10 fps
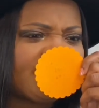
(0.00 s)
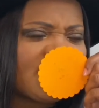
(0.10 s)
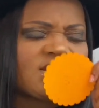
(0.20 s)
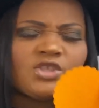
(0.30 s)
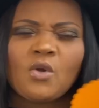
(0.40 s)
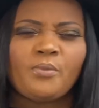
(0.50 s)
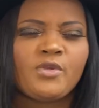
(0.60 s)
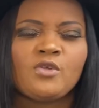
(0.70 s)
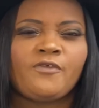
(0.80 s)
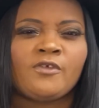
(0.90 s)
it's so
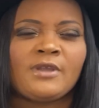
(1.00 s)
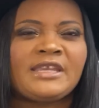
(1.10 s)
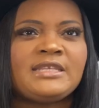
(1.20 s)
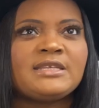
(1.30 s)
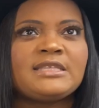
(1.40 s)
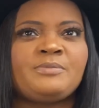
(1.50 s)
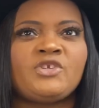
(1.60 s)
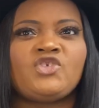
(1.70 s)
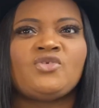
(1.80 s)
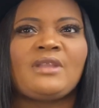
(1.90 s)
beautiful, and it does
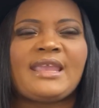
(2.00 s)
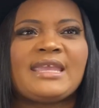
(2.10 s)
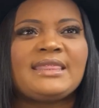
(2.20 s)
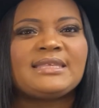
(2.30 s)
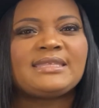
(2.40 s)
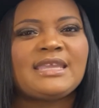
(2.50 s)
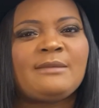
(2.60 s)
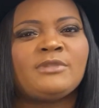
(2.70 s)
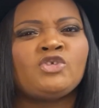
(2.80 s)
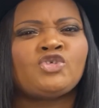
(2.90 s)
put you like in the
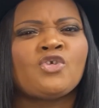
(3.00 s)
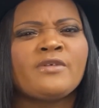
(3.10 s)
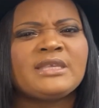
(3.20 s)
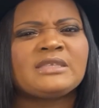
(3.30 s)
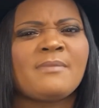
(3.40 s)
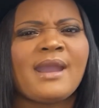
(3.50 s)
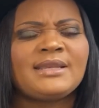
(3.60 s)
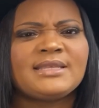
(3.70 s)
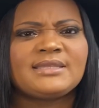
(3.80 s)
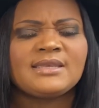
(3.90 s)
same luxurious
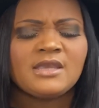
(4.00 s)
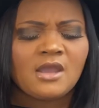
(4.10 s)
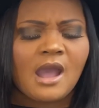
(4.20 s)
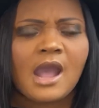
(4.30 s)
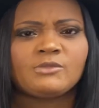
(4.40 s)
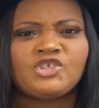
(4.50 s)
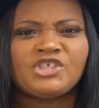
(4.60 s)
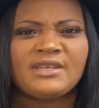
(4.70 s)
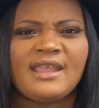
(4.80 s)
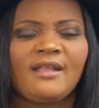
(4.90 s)
mind as
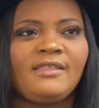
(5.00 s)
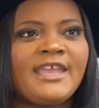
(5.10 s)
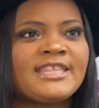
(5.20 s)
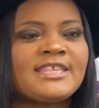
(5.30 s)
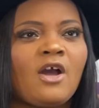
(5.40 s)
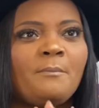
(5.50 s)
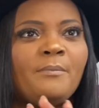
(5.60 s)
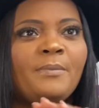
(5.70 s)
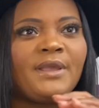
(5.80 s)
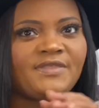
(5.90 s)
Chanel.
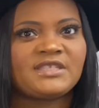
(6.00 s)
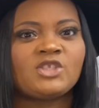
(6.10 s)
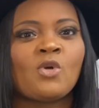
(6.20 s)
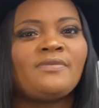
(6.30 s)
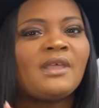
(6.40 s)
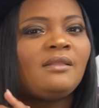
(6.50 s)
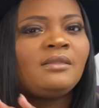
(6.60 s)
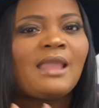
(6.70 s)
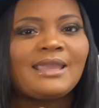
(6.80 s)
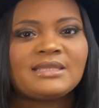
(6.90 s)
But this is on the
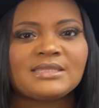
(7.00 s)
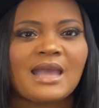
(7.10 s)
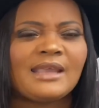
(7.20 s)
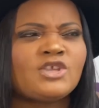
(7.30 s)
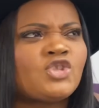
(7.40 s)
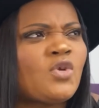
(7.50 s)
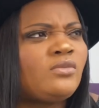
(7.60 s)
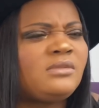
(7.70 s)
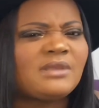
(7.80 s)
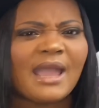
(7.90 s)
light side. It's so
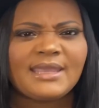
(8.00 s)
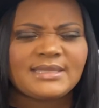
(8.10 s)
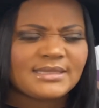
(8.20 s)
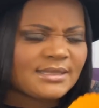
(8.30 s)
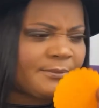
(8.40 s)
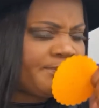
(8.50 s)
nice.